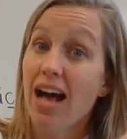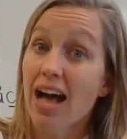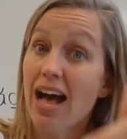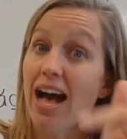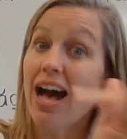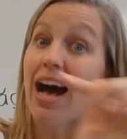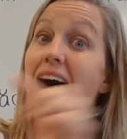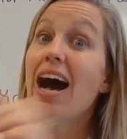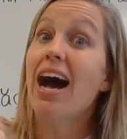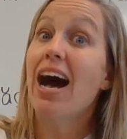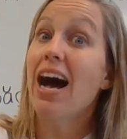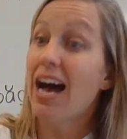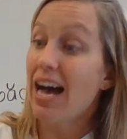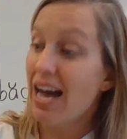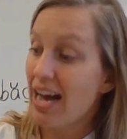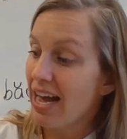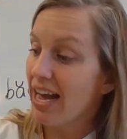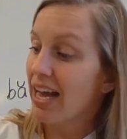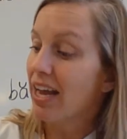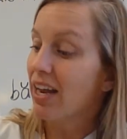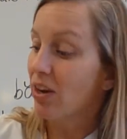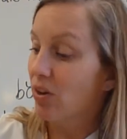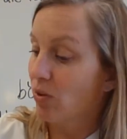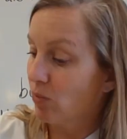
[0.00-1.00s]

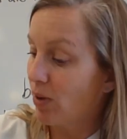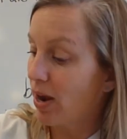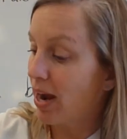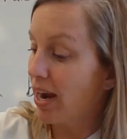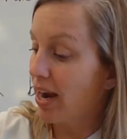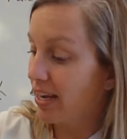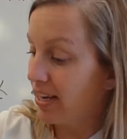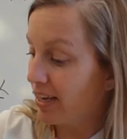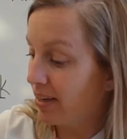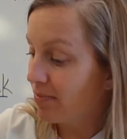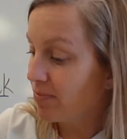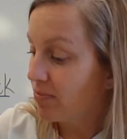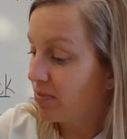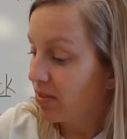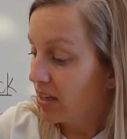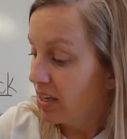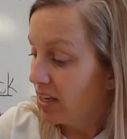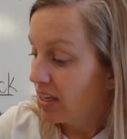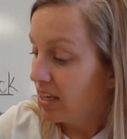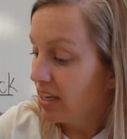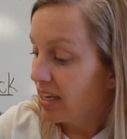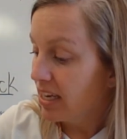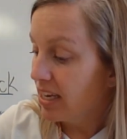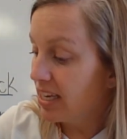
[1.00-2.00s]
I. Write it.
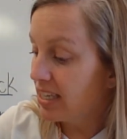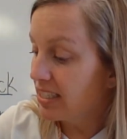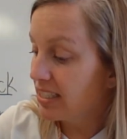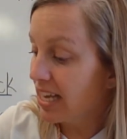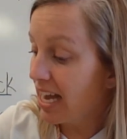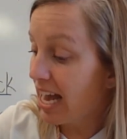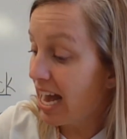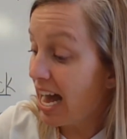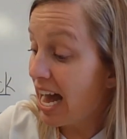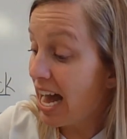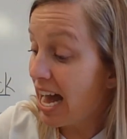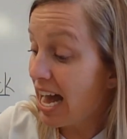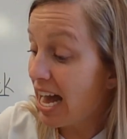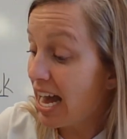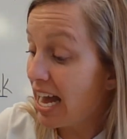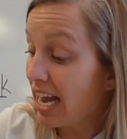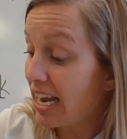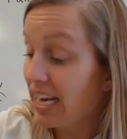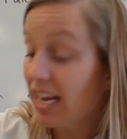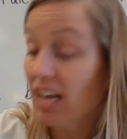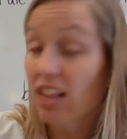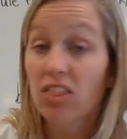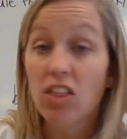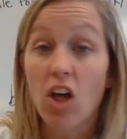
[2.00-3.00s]
Is
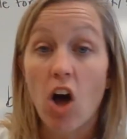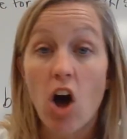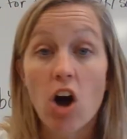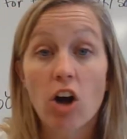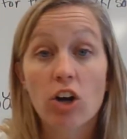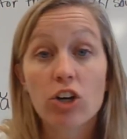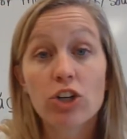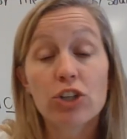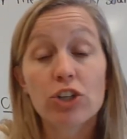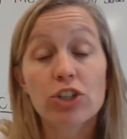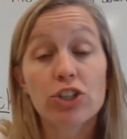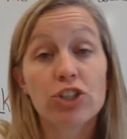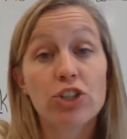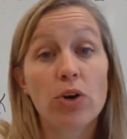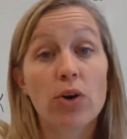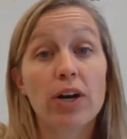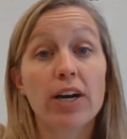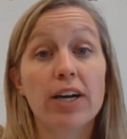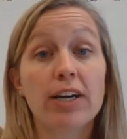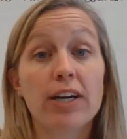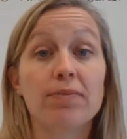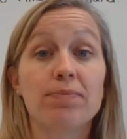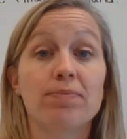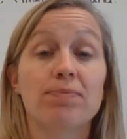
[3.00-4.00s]
I long or
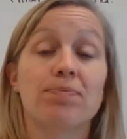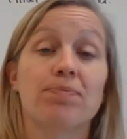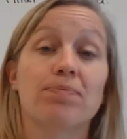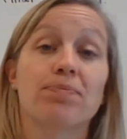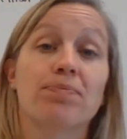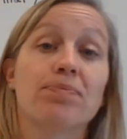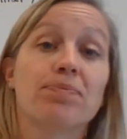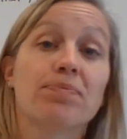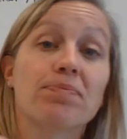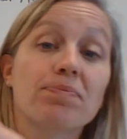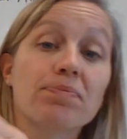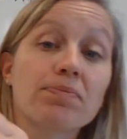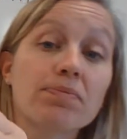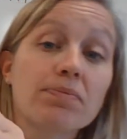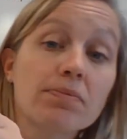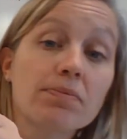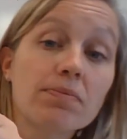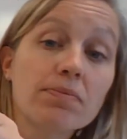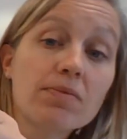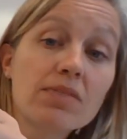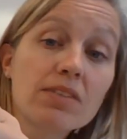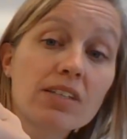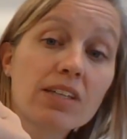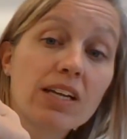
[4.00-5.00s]
short?
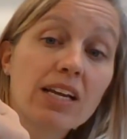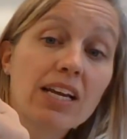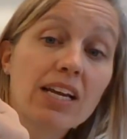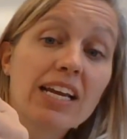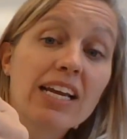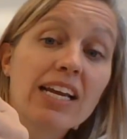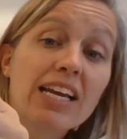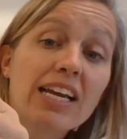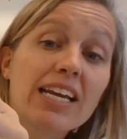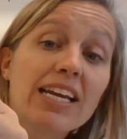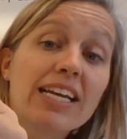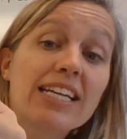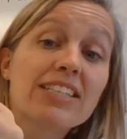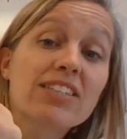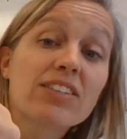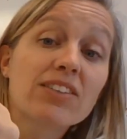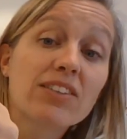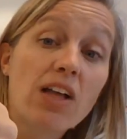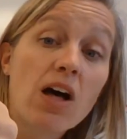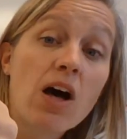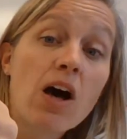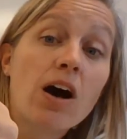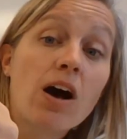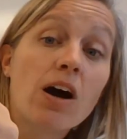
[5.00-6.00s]
It's
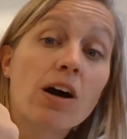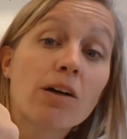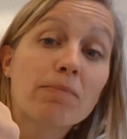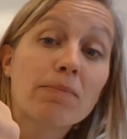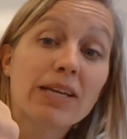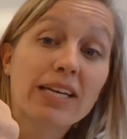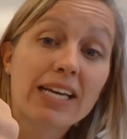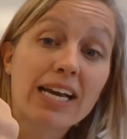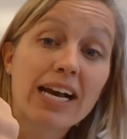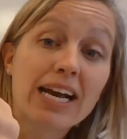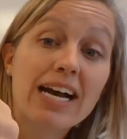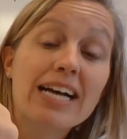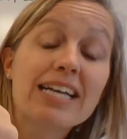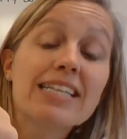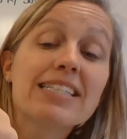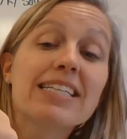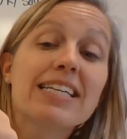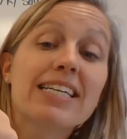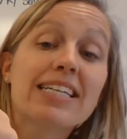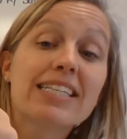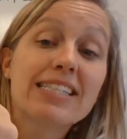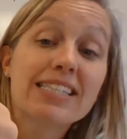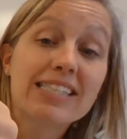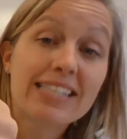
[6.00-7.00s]
long because
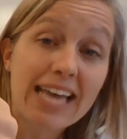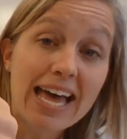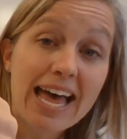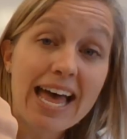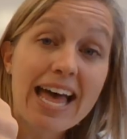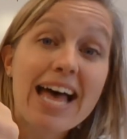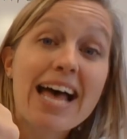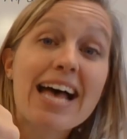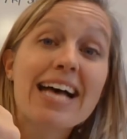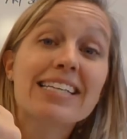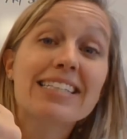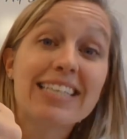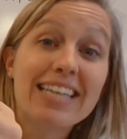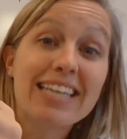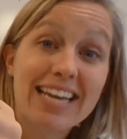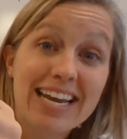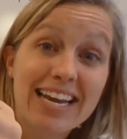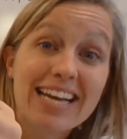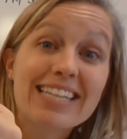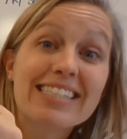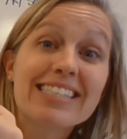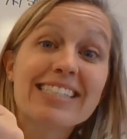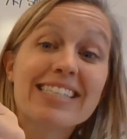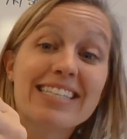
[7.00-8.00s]
it says
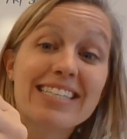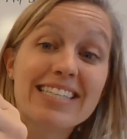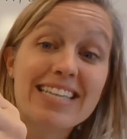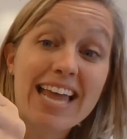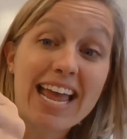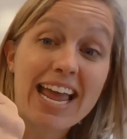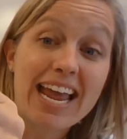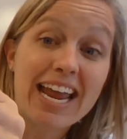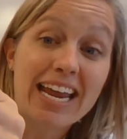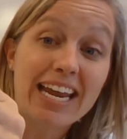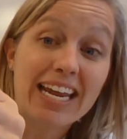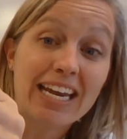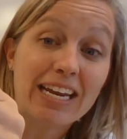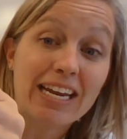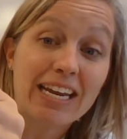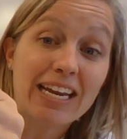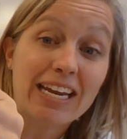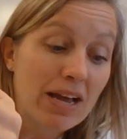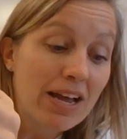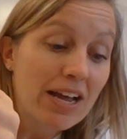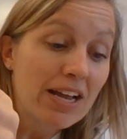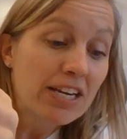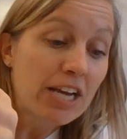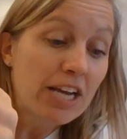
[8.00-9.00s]
its name.
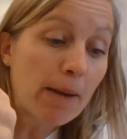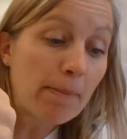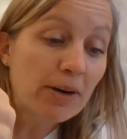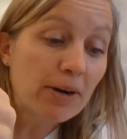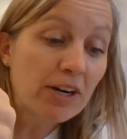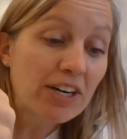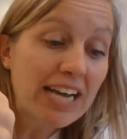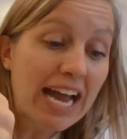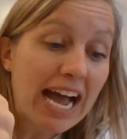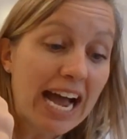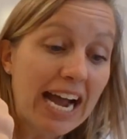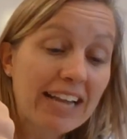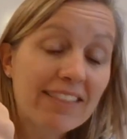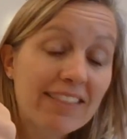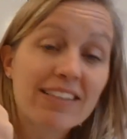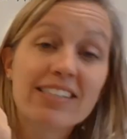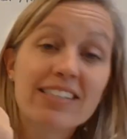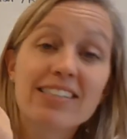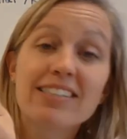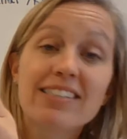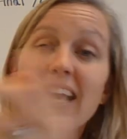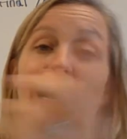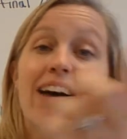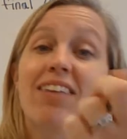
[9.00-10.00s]
Number 9, the
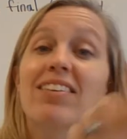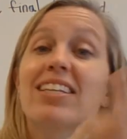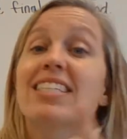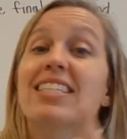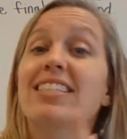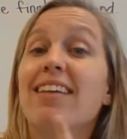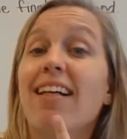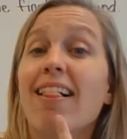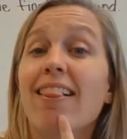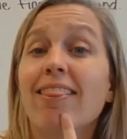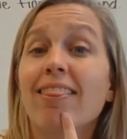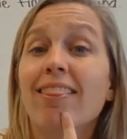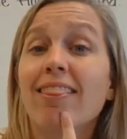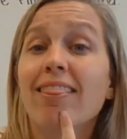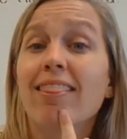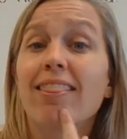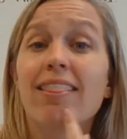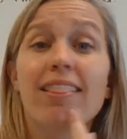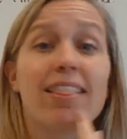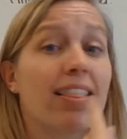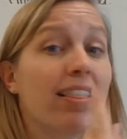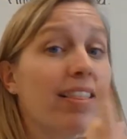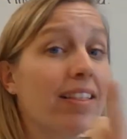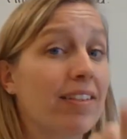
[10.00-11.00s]
sound is
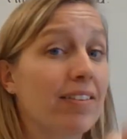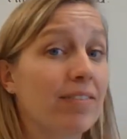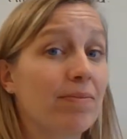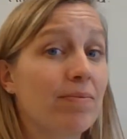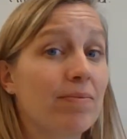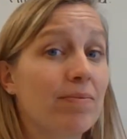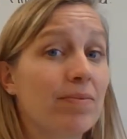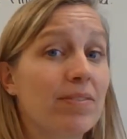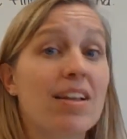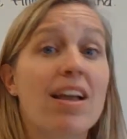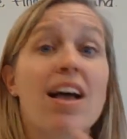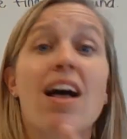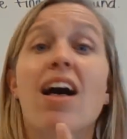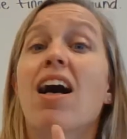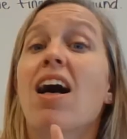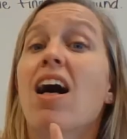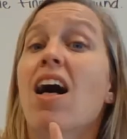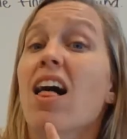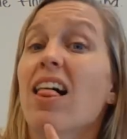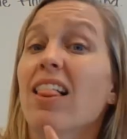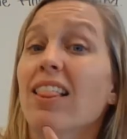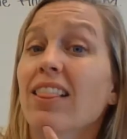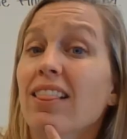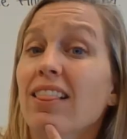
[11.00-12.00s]
O.
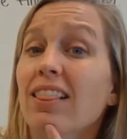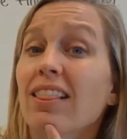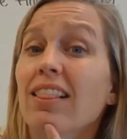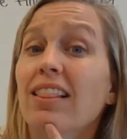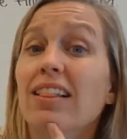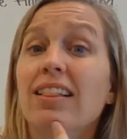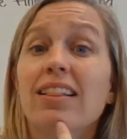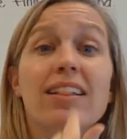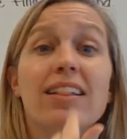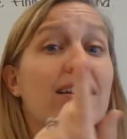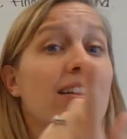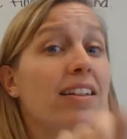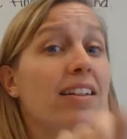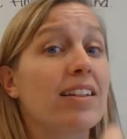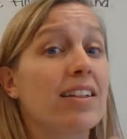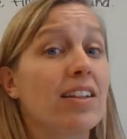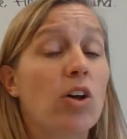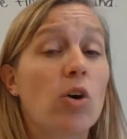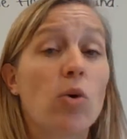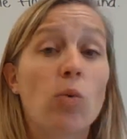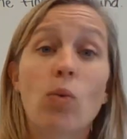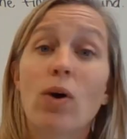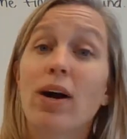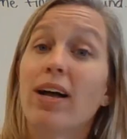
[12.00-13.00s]
O.
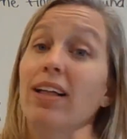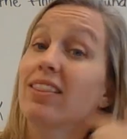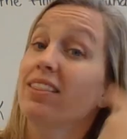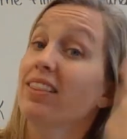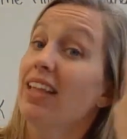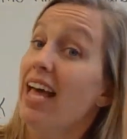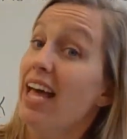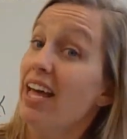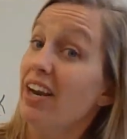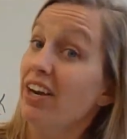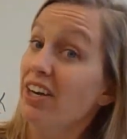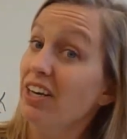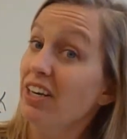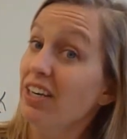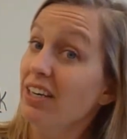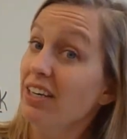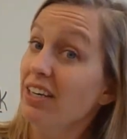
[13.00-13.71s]
What letter?